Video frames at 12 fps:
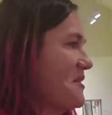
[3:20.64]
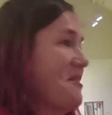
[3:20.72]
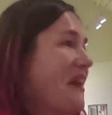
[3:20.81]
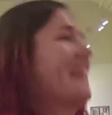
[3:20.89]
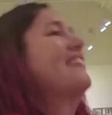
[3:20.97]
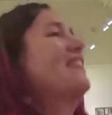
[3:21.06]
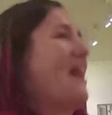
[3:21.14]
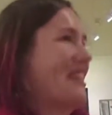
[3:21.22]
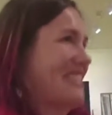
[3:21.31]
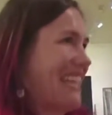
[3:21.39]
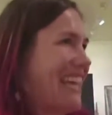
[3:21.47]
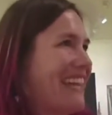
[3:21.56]
doing it a
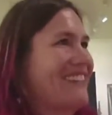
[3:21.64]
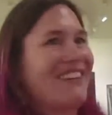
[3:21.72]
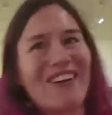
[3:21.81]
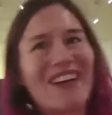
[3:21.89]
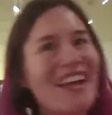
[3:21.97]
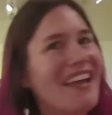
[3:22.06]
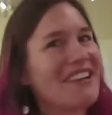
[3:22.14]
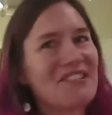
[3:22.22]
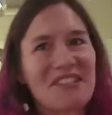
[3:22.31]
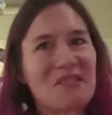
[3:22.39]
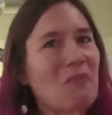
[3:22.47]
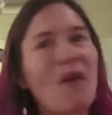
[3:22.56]
long time. You know,
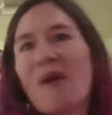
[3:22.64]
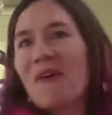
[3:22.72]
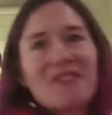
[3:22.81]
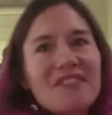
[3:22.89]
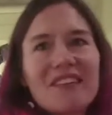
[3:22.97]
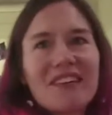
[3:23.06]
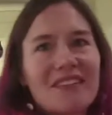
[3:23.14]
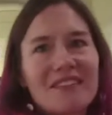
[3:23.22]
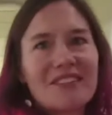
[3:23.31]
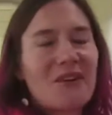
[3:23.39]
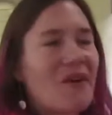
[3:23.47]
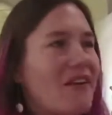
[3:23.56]
she's a pro. And
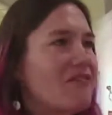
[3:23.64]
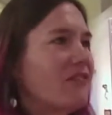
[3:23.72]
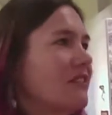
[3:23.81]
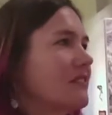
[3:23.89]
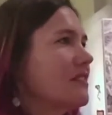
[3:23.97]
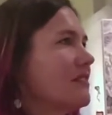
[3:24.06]
so I felt